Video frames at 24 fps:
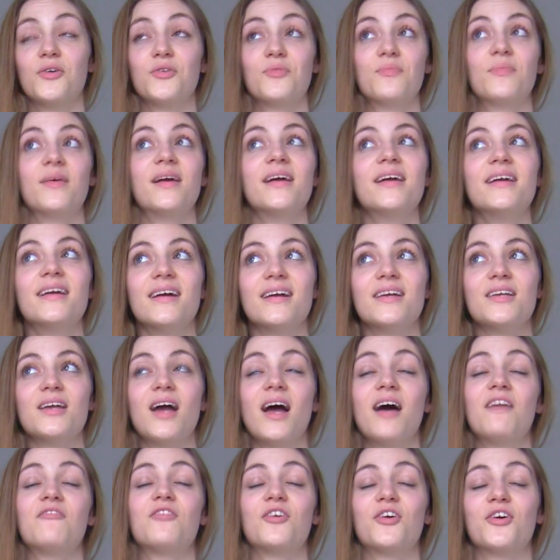you may
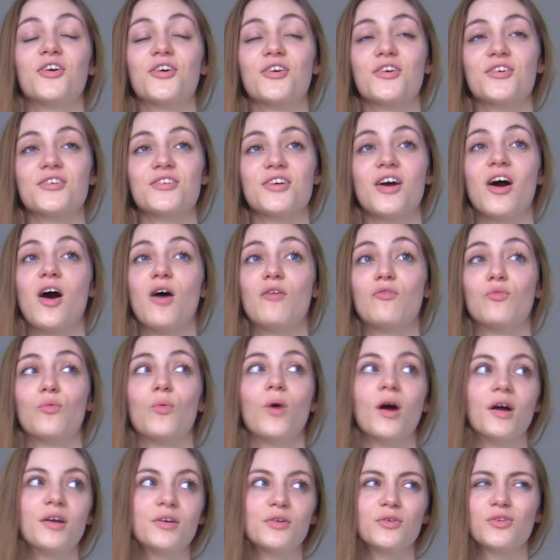have heard of
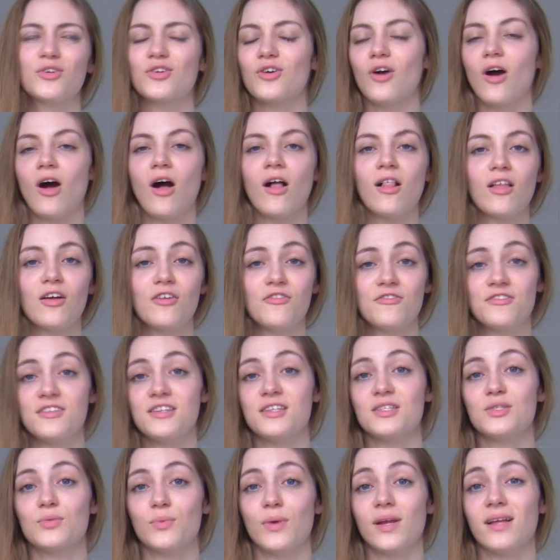one or all of
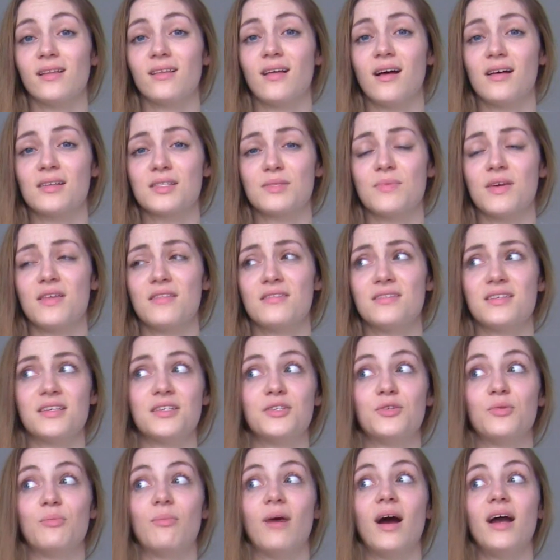these weight loss myths,
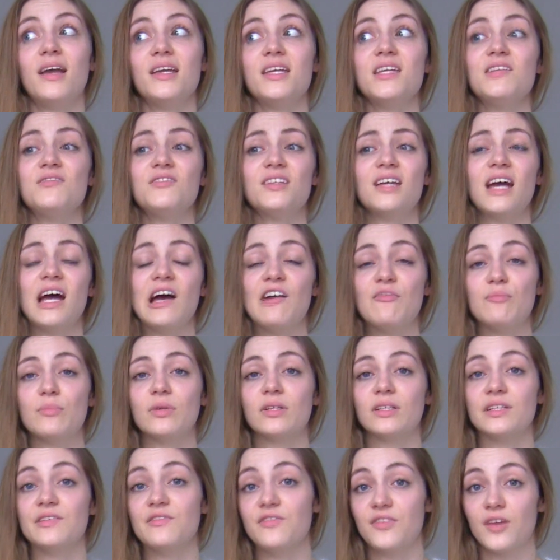and you might even have
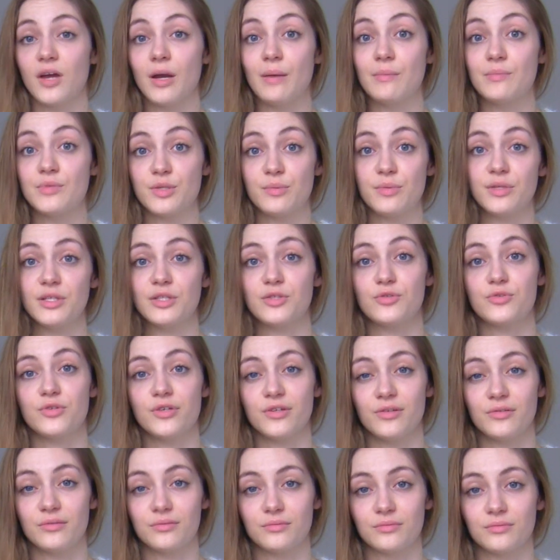believed them to be
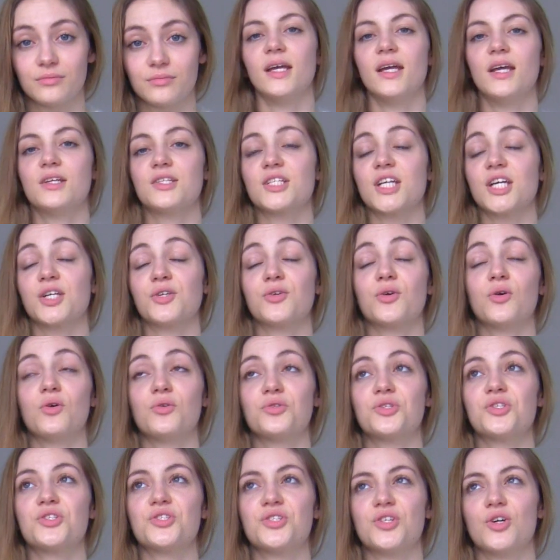true. In
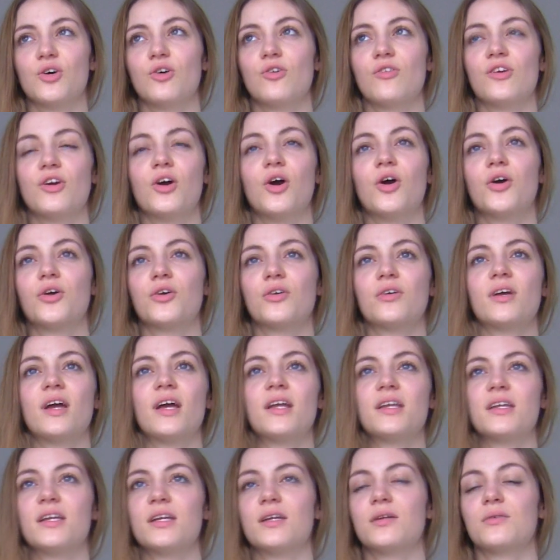general, just know there aren't
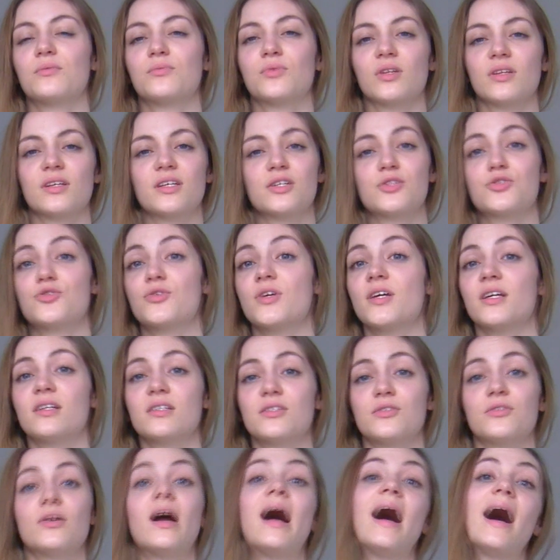any really
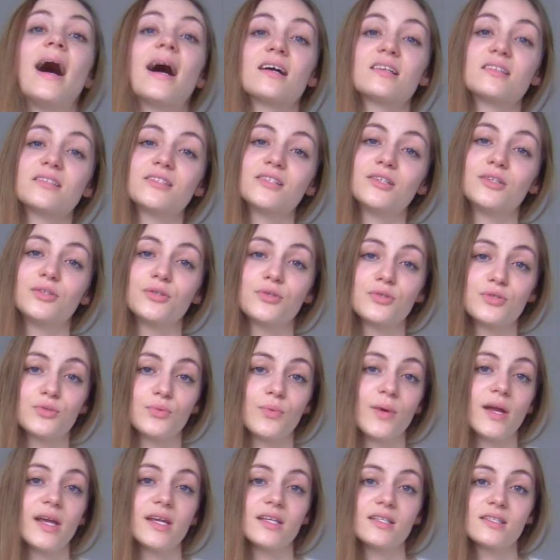tricks or hacks to lose
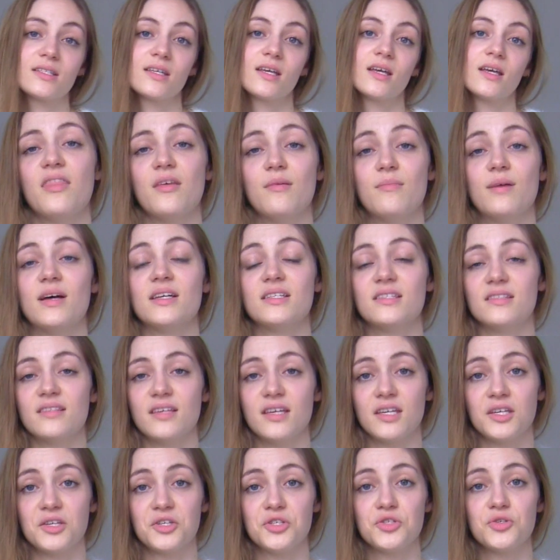weight. The best
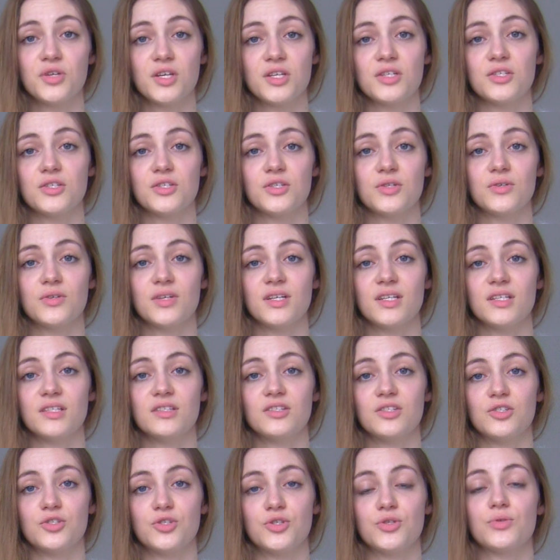thing you can do is
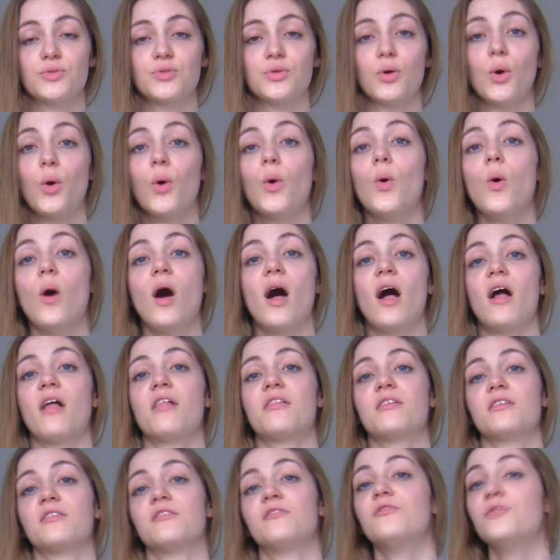to choose whole
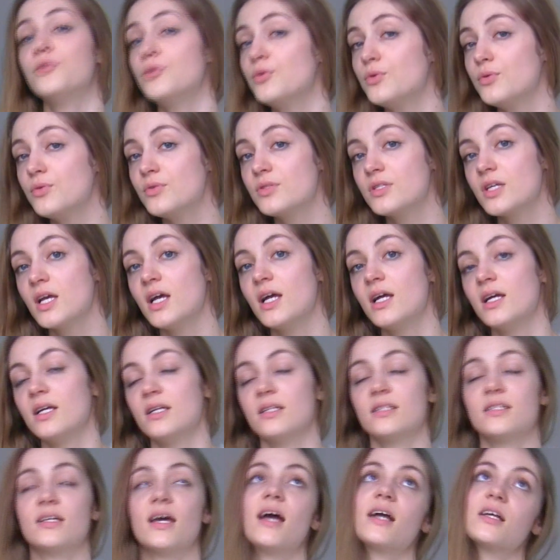healthy foods,
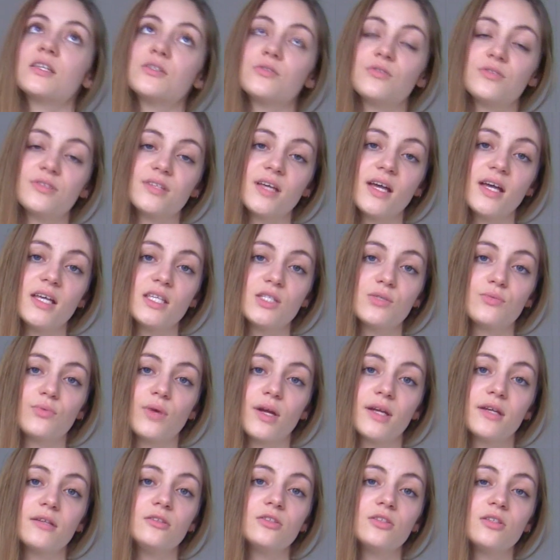to exercise
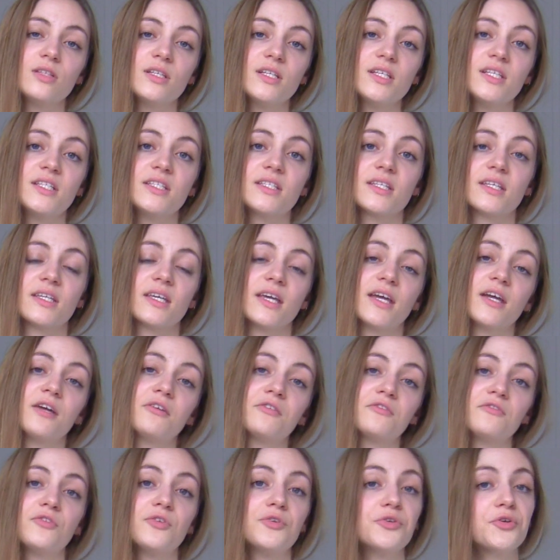regularly, to
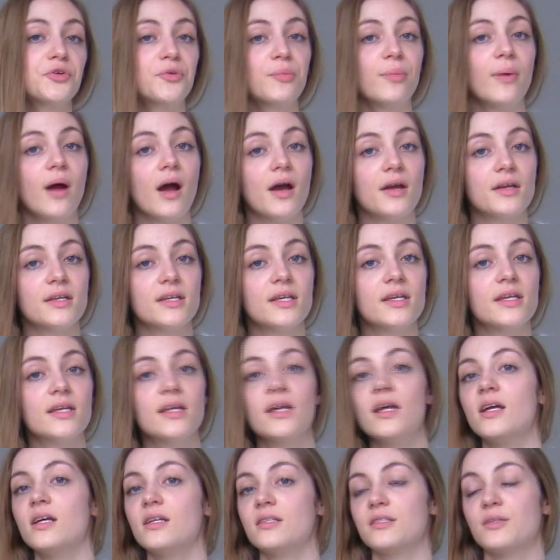care for your
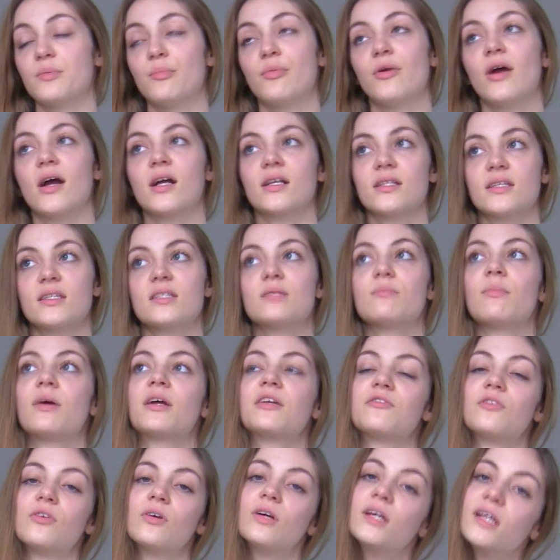body, to practice
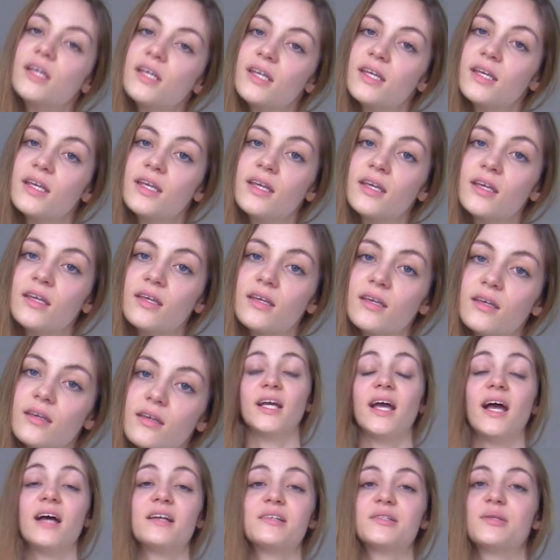mindful eating,
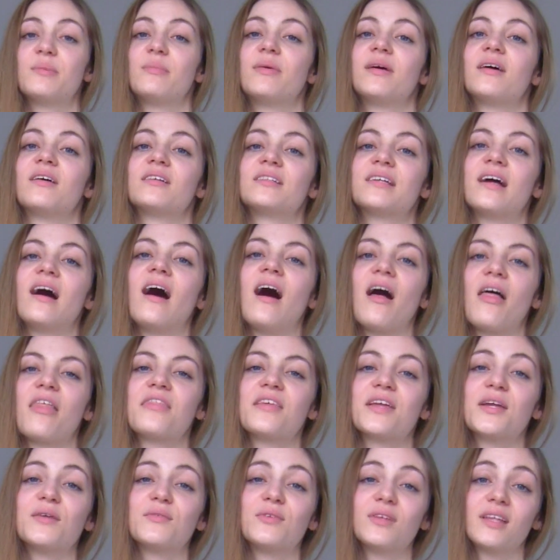and to build a
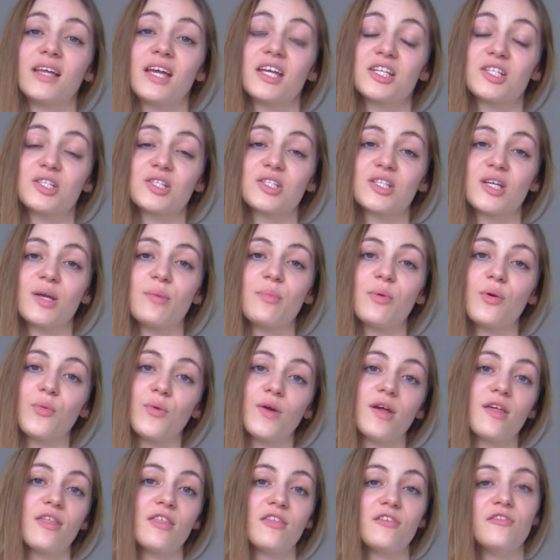healthy relationship
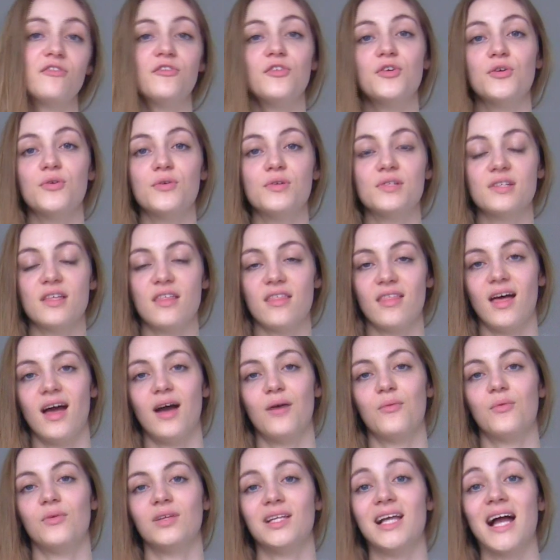with food
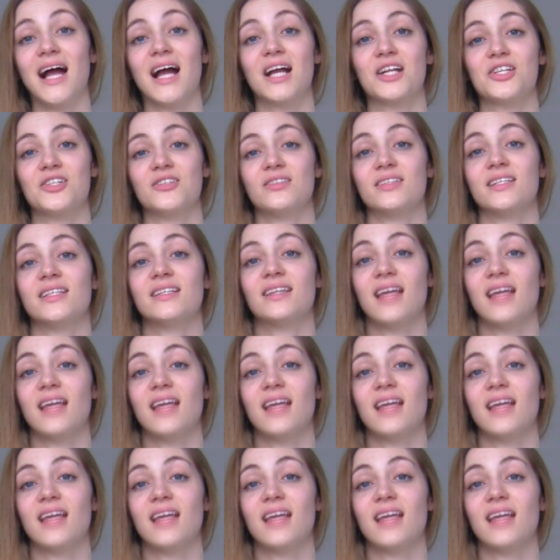that will actually